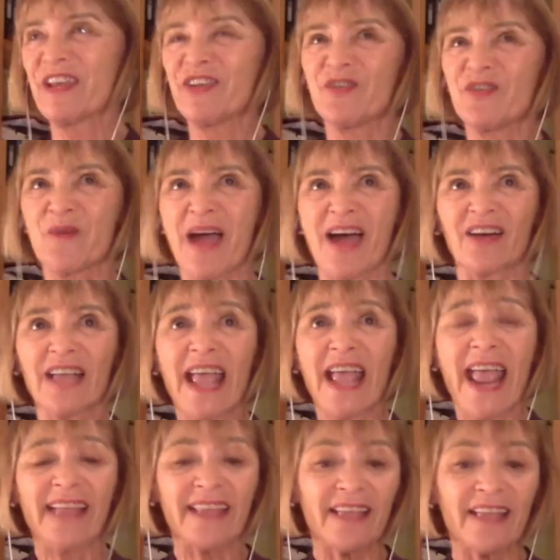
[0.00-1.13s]
you out.
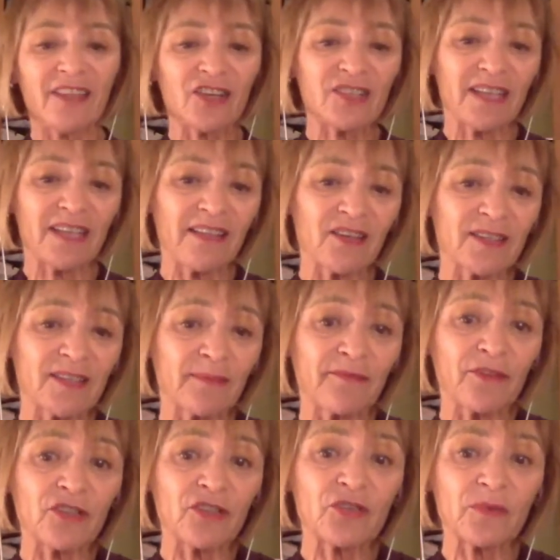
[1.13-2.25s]
And and there's and there's some
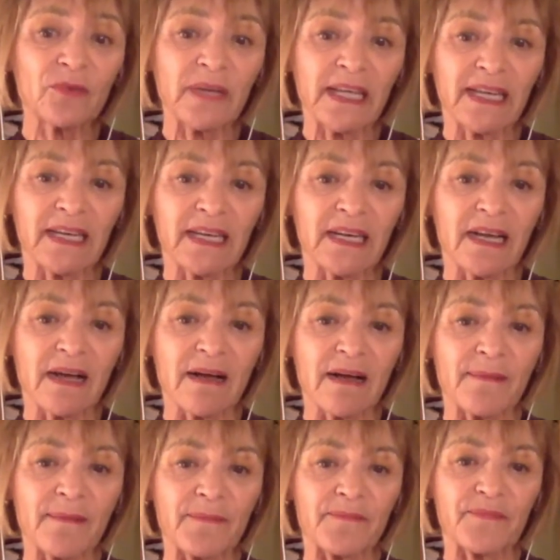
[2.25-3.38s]
virtue in
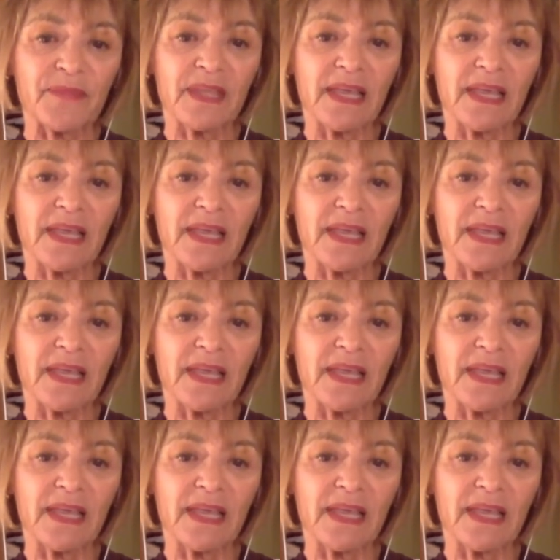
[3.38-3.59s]
um,